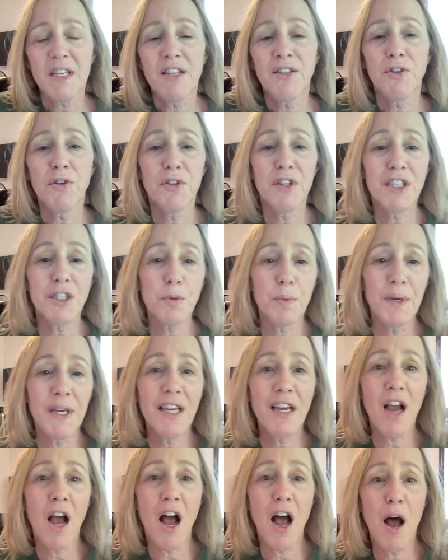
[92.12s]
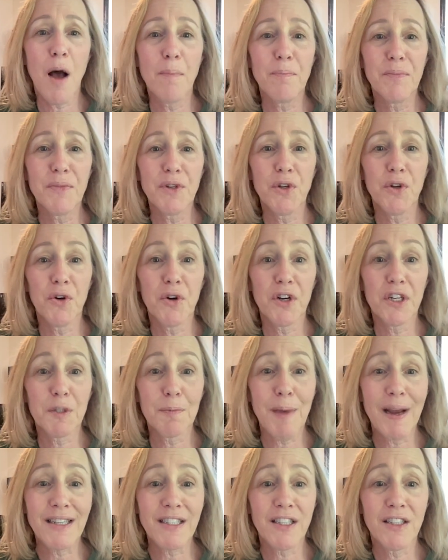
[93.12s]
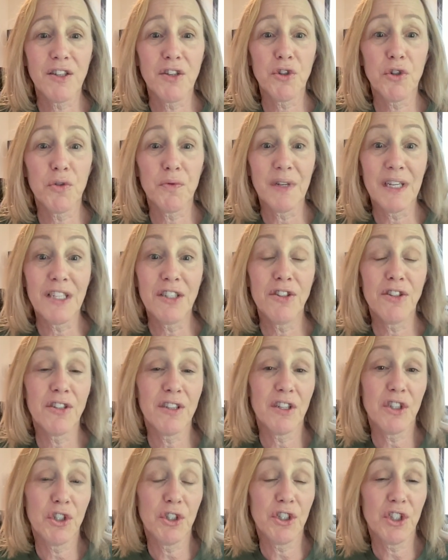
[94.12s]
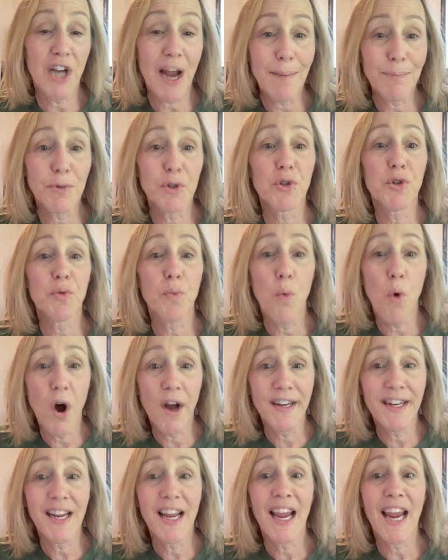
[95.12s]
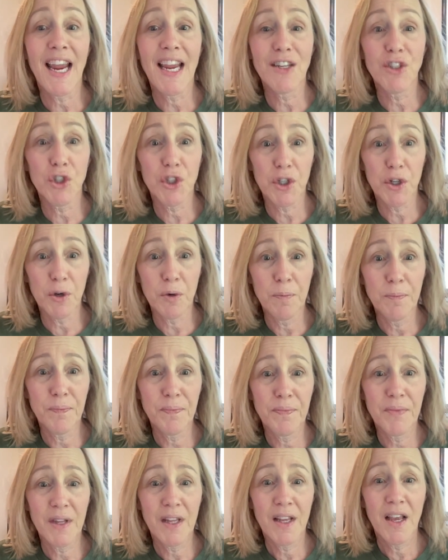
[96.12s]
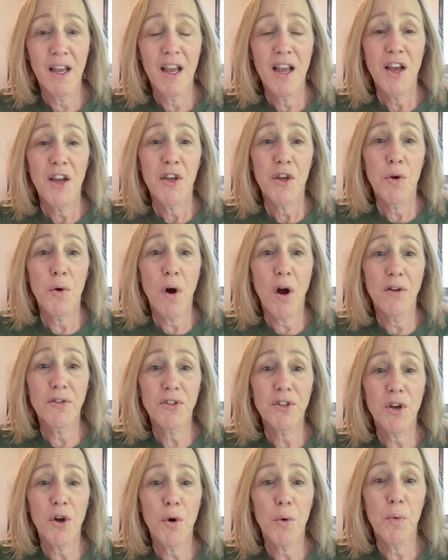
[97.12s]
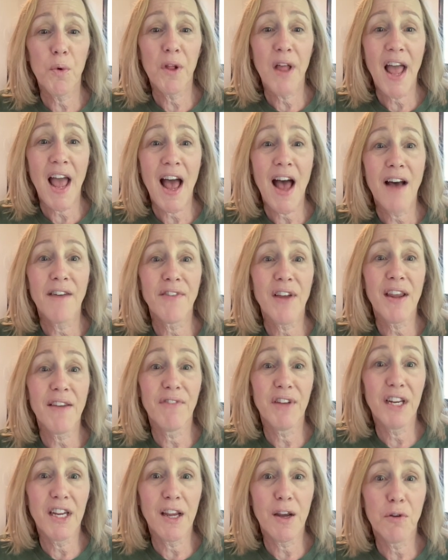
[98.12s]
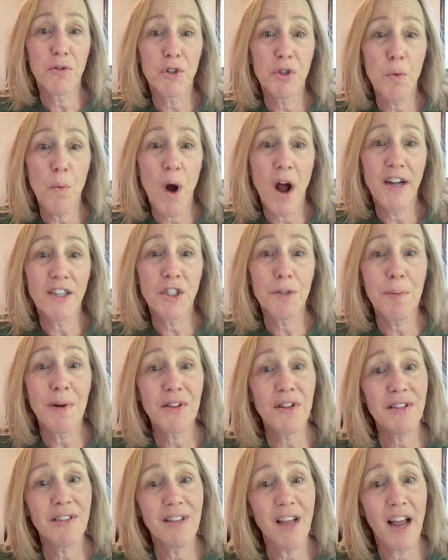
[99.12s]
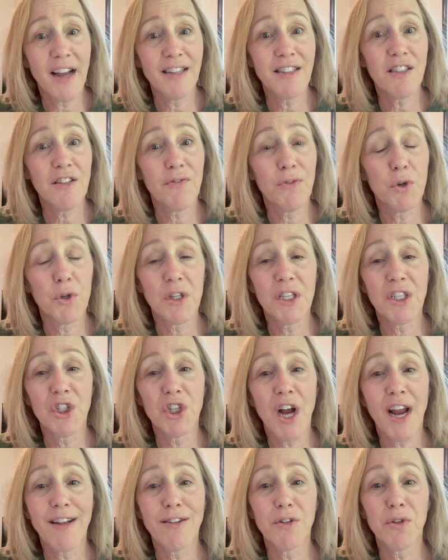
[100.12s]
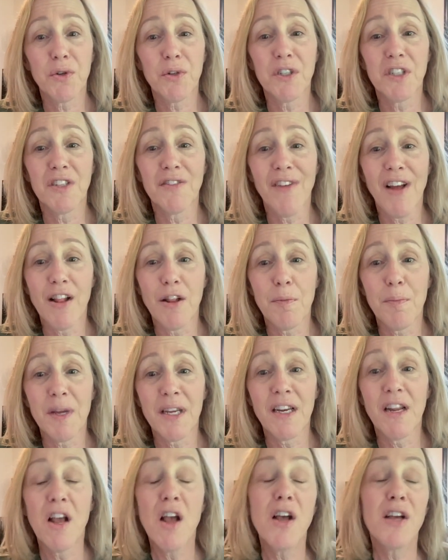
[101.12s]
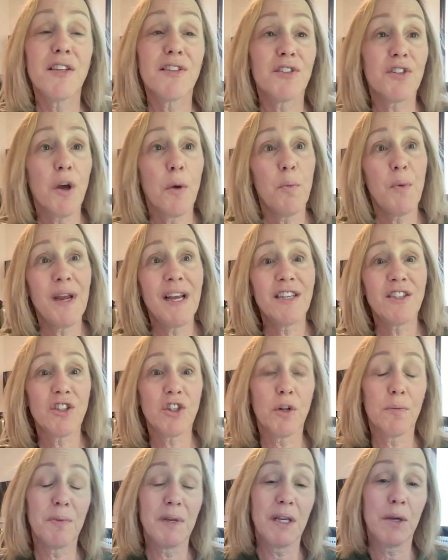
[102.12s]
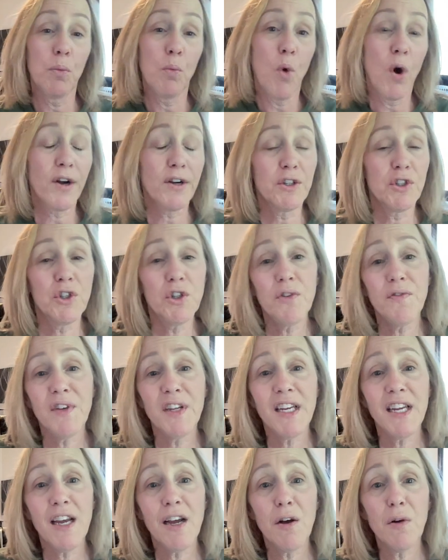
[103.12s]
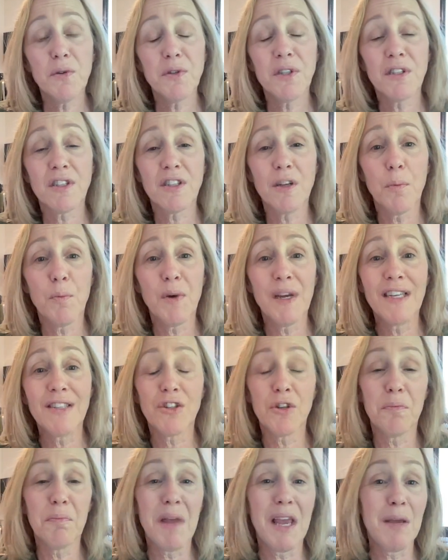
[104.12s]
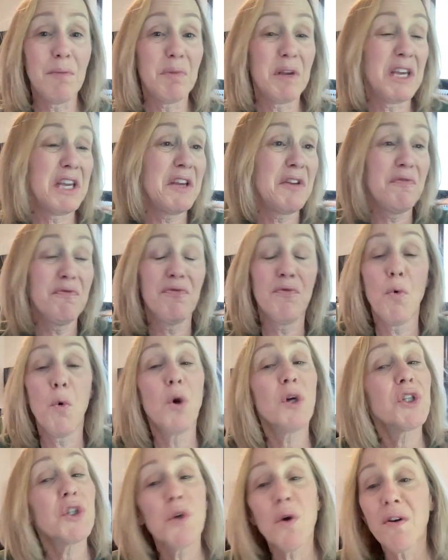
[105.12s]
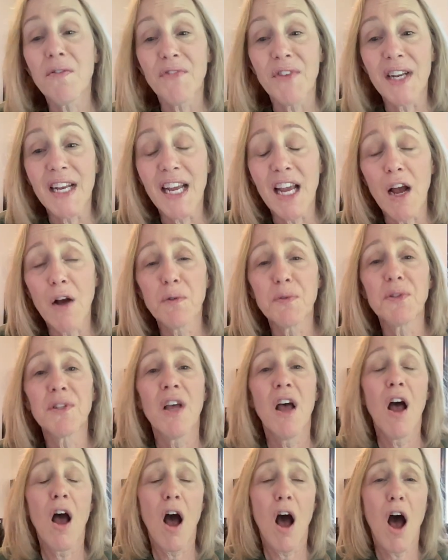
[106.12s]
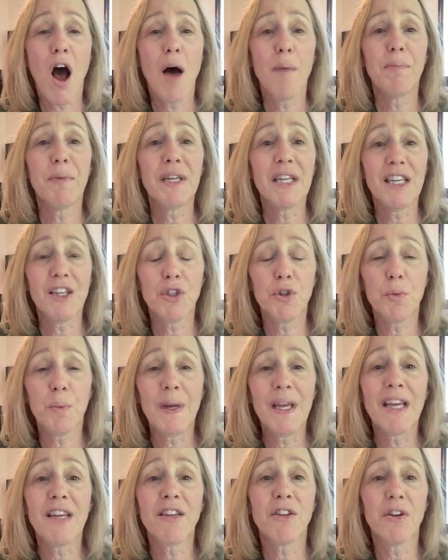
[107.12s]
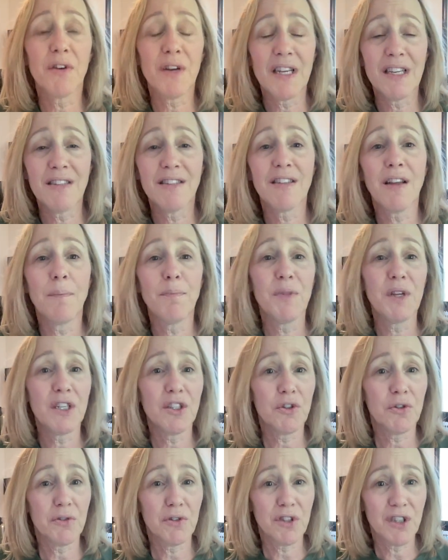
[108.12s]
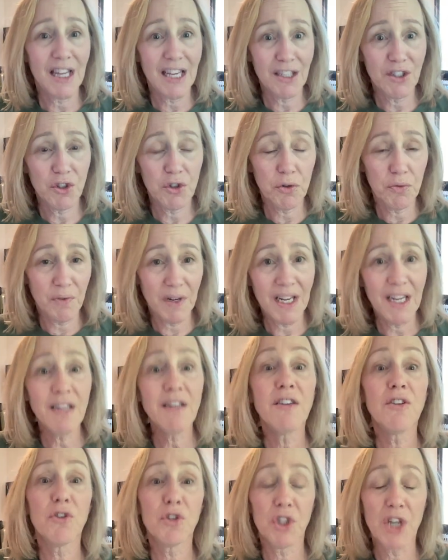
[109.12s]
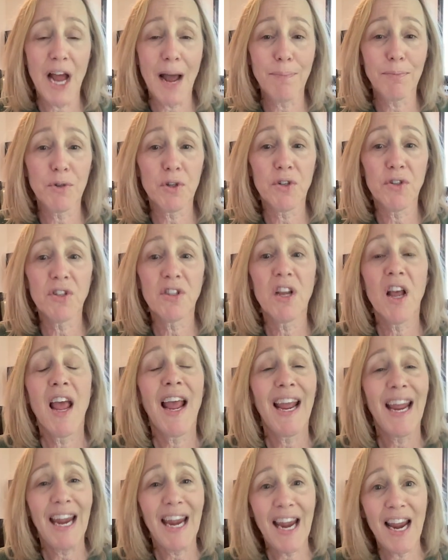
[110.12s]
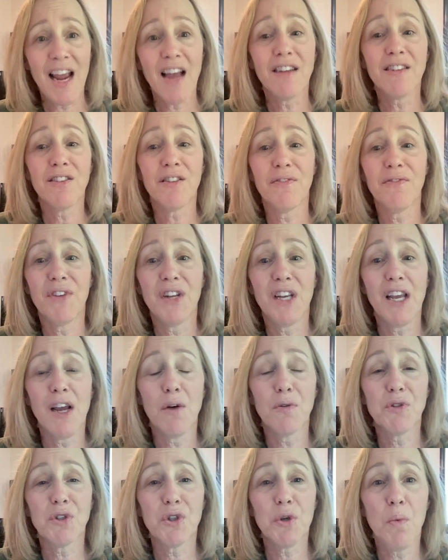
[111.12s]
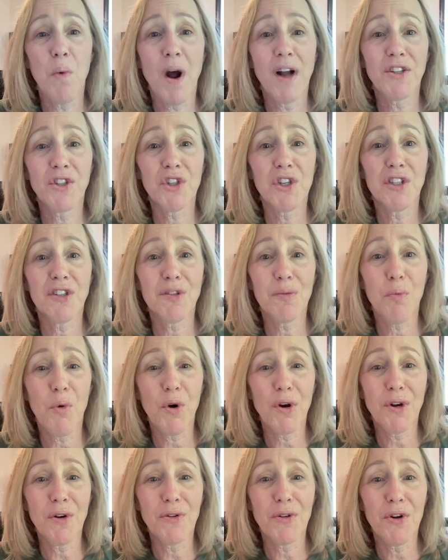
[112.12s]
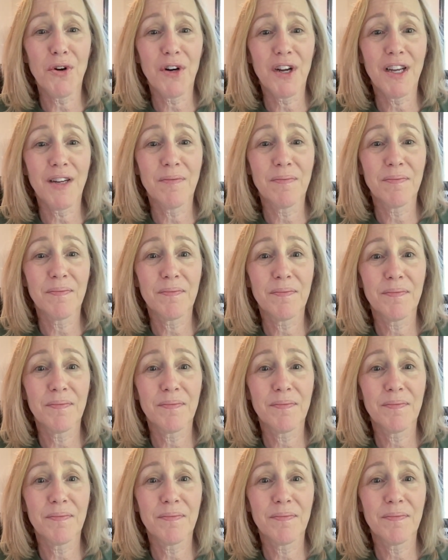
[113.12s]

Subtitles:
So this week, you're expected to read chapters 1 and 2. You also will have a video to watch about the science of early childhood development. Some weeks there'll be 1 or 2 videos. Some weeks there may be 4 short videos. But each week there is things to read, your chapters, and videos to watch to support your learning.